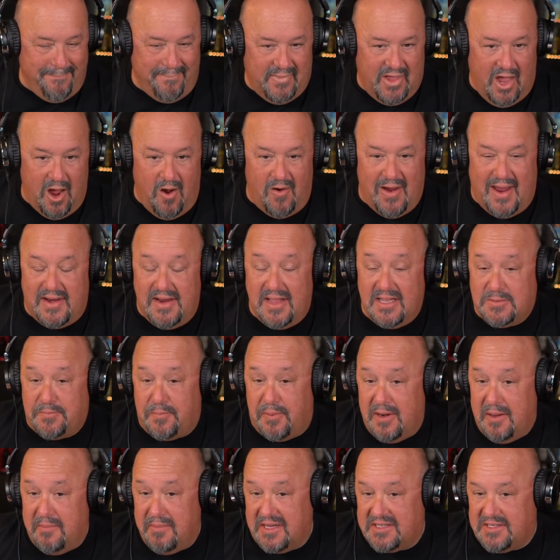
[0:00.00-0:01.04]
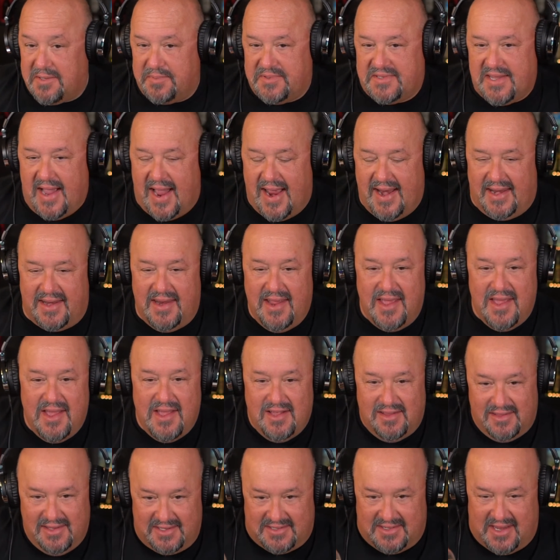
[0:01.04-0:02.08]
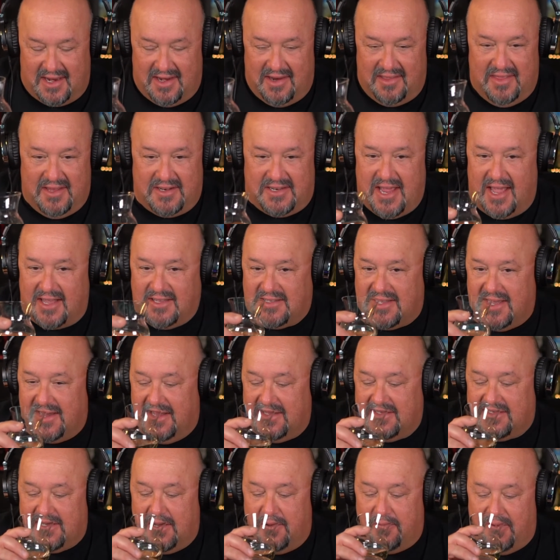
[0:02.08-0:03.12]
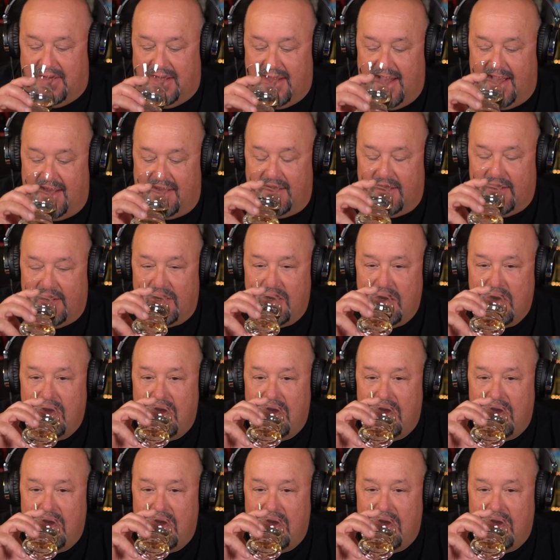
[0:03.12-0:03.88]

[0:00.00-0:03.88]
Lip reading: All right, it's pretty much subsided. Let's get into the tasting and see what we got here.